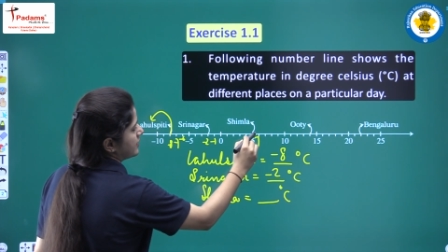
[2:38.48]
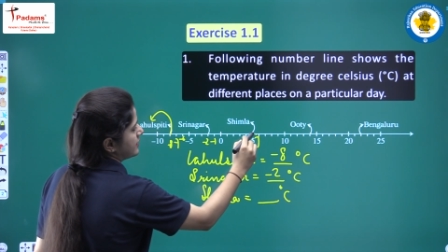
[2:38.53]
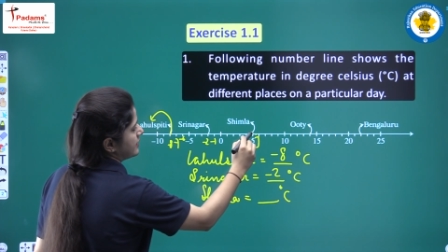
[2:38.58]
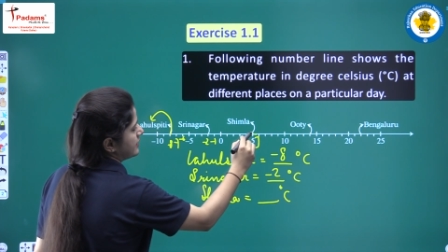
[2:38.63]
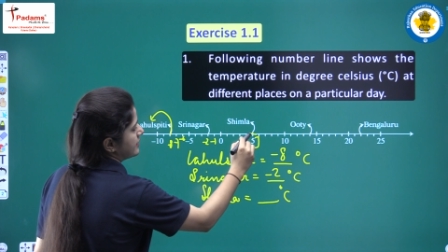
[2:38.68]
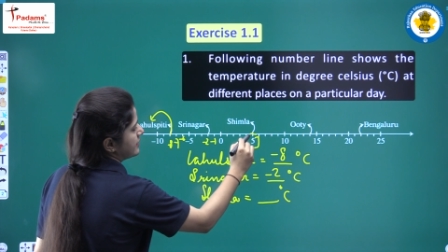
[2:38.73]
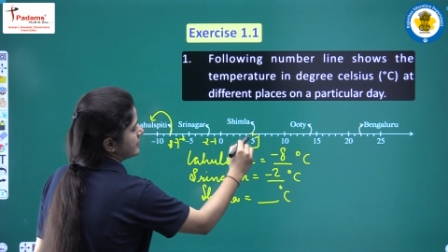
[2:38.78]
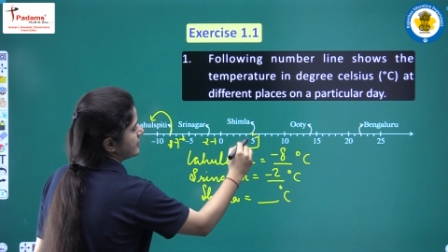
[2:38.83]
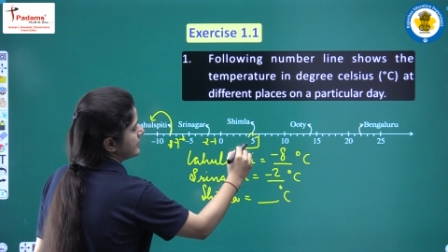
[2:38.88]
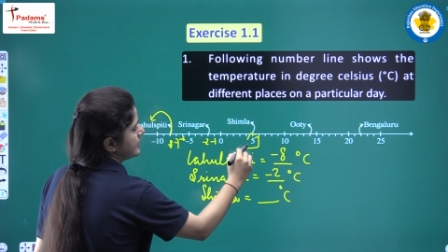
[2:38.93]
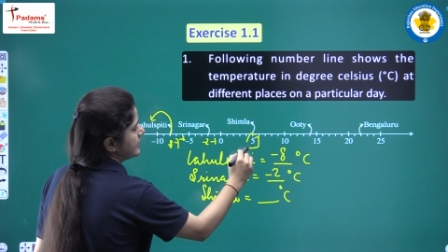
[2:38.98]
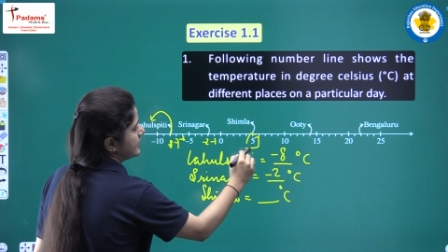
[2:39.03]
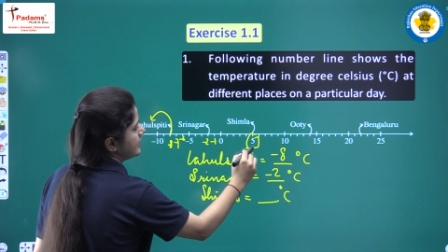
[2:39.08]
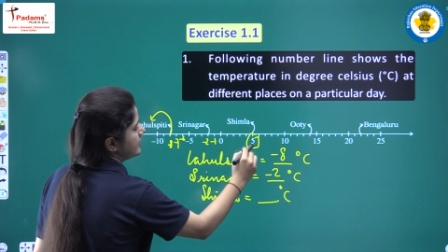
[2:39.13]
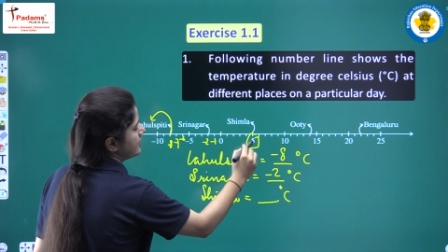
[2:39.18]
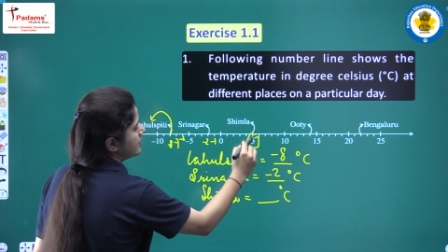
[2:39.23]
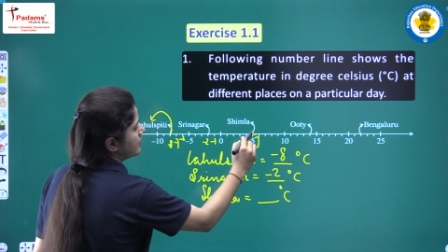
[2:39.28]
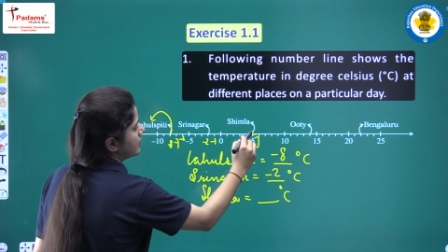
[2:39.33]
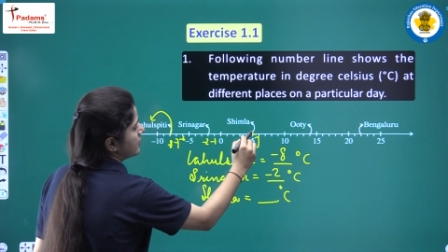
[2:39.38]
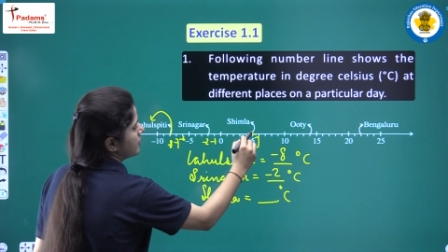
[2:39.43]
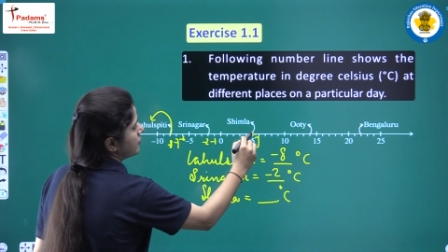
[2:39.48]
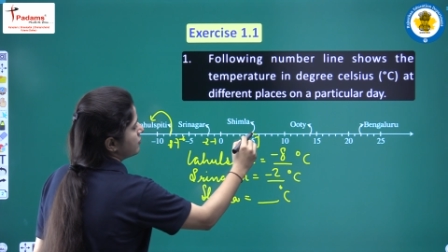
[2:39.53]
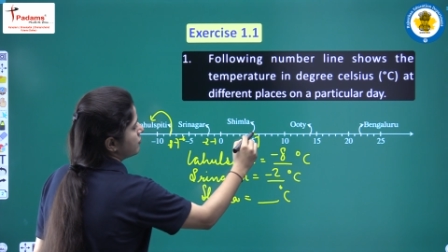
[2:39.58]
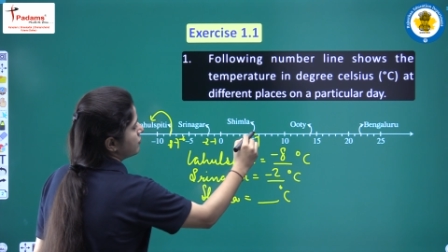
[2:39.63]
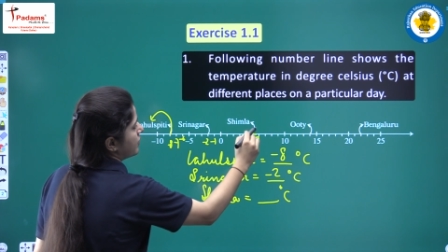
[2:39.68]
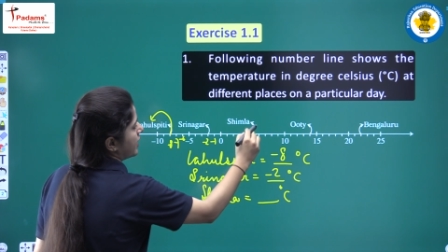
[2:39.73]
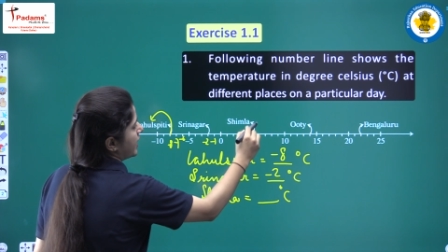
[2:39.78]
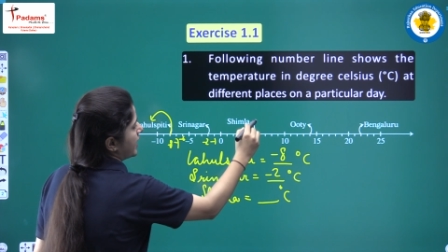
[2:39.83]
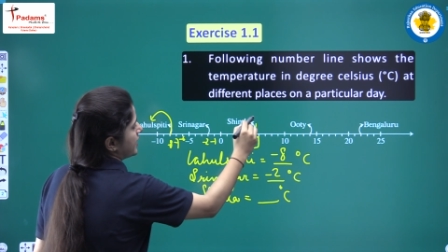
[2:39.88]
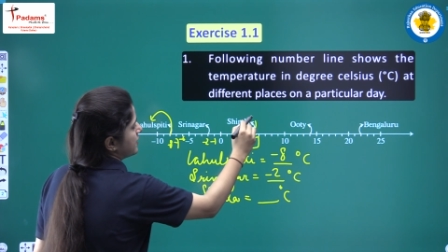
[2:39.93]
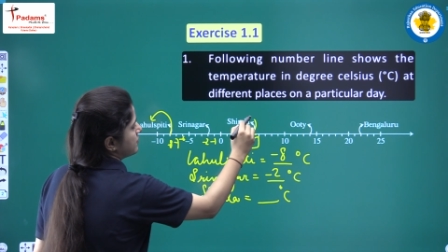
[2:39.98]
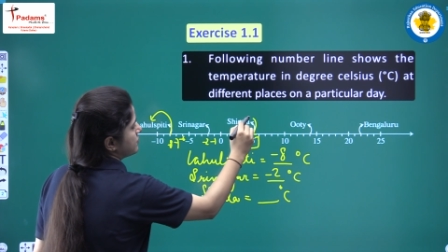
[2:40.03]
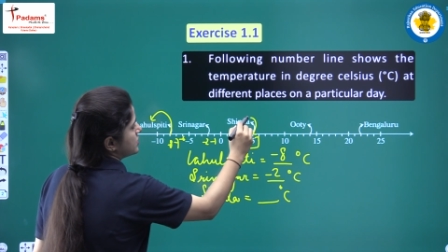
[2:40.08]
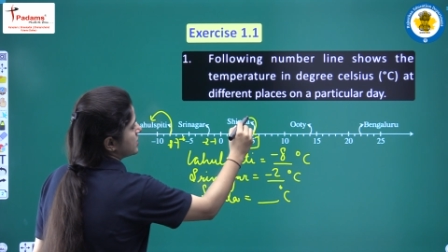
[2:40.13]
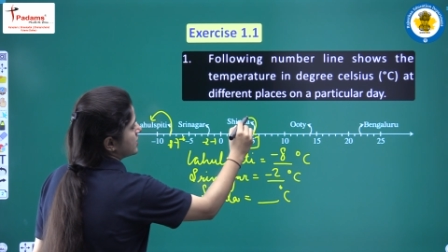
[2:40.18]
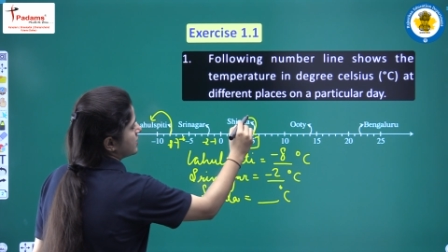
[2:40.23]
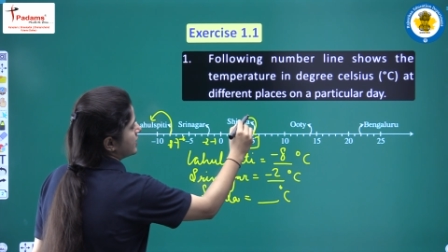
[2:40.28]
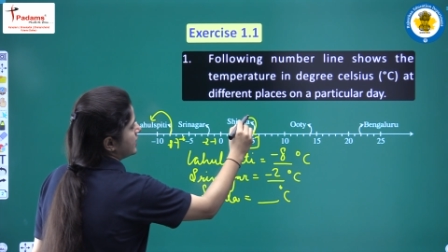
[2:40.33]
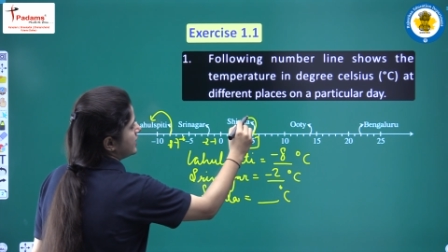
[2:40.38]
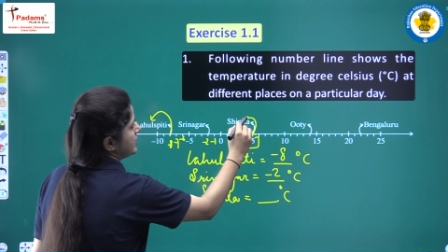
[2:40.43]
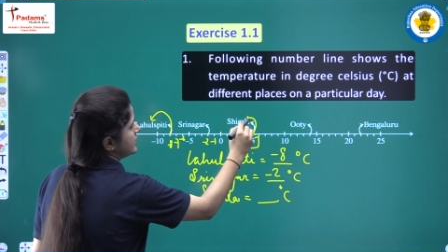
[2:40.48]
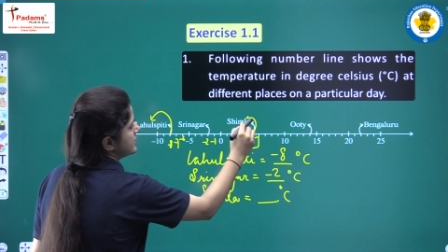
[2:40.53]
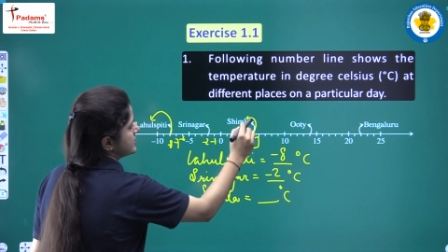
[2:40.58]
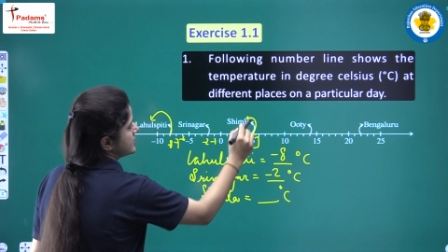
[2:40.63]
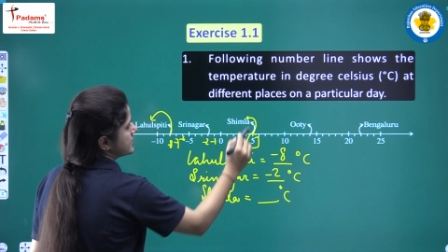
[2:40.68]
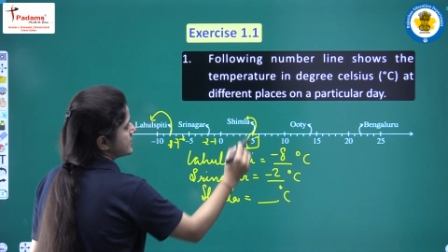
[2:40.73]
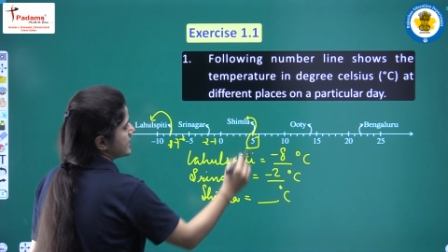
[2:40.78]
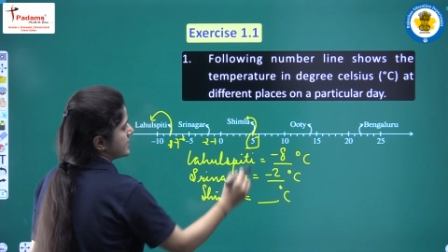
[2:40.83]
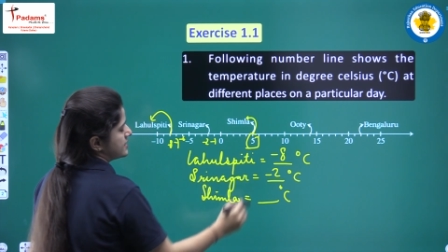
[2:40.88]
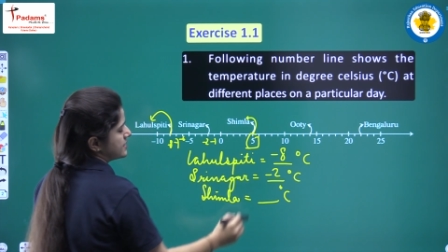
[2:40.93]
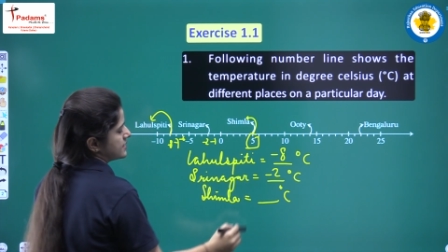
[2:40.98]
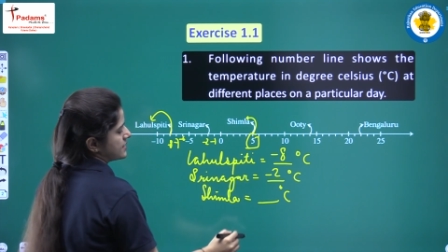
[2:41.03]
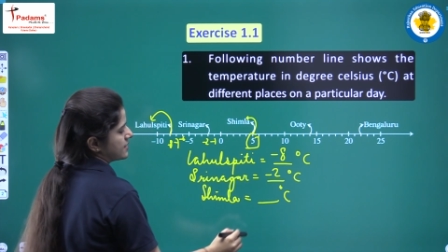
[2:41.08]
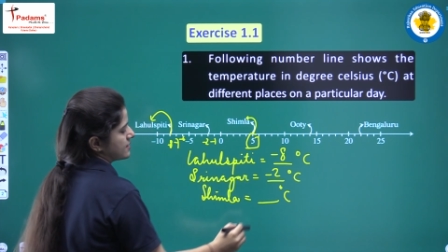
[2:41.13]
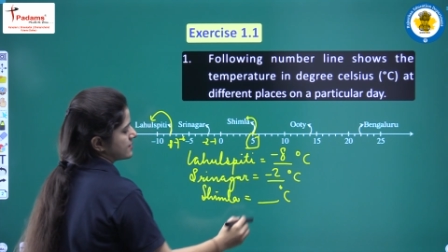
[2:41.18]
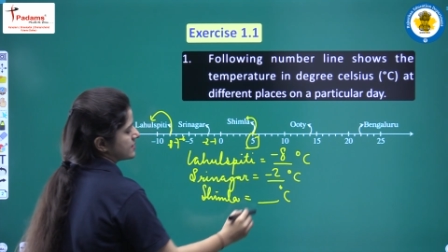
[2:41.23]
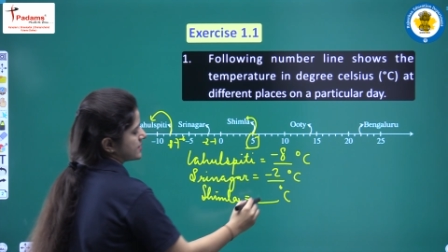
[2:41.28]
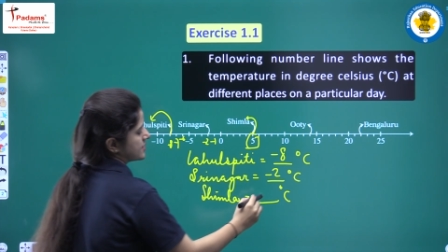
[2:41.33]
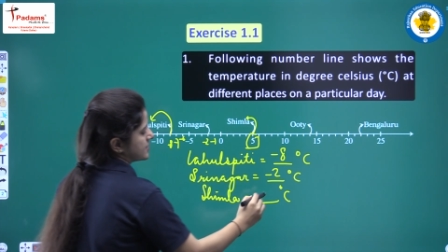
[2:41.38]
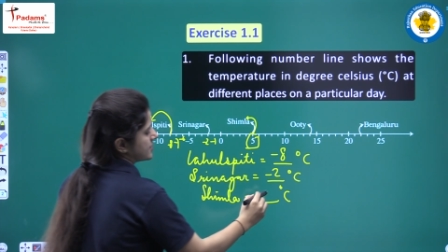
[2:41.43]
Clearly 5 degree Celsius.